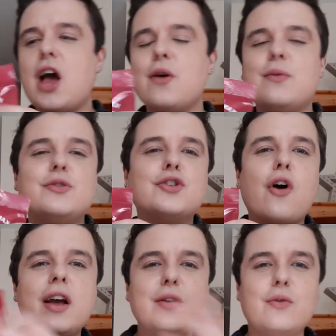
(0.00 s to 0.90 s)
you know,
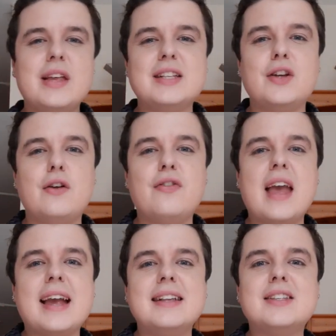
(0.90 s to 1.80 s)
trying all these new
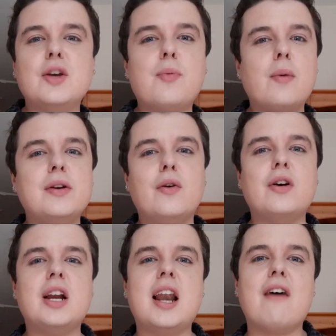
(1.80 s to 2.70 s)
things, you're probably not
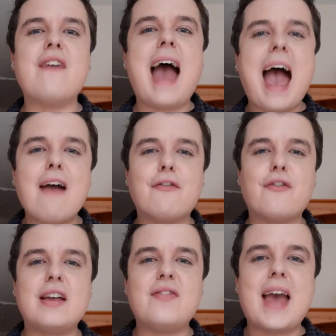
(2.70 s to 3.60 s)
going to love
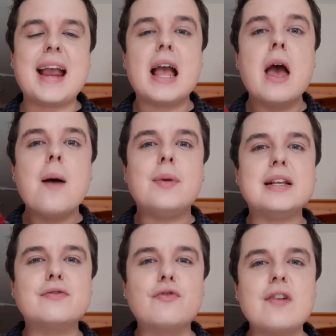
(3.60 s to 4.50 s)
everything, but
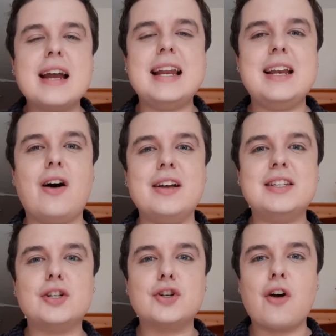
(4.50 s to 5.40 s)
it's really
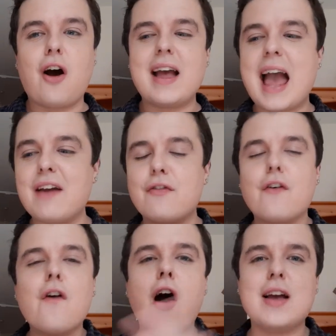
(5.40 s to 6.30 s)
nice to try a
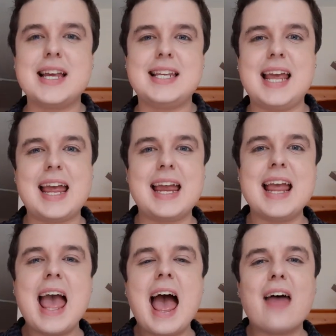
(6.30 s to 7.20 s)

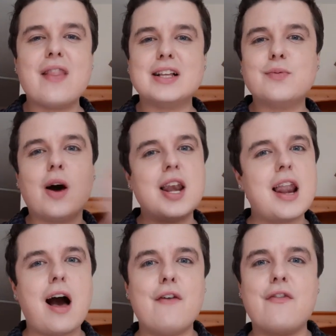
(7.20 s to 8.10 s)
variety. And that's what I
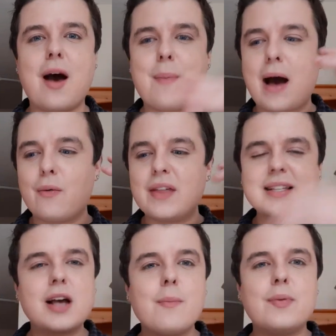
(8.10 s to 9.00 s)
love about
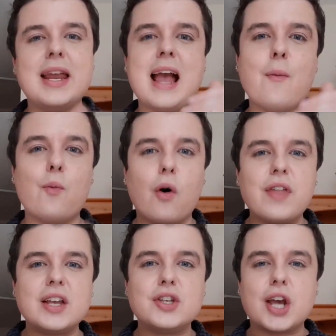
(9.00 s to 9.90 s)
this company and what
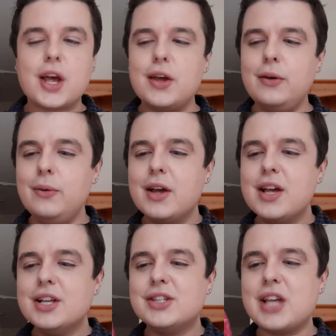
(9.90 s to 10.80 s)
they do.
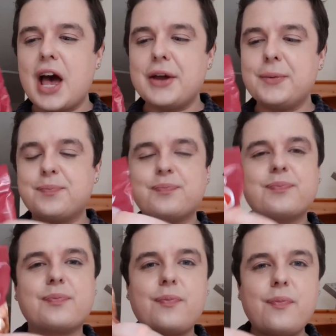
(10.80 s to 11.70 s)
So
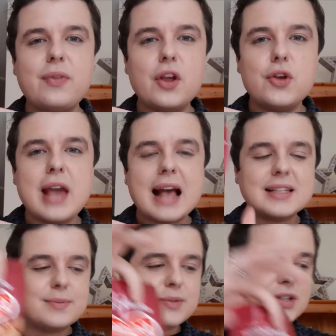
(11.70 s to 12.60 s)
you get
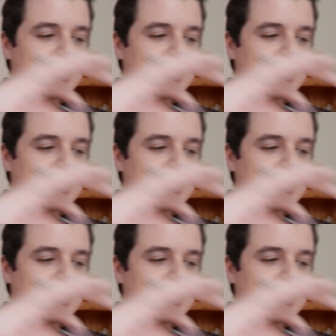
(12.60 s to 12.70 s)
some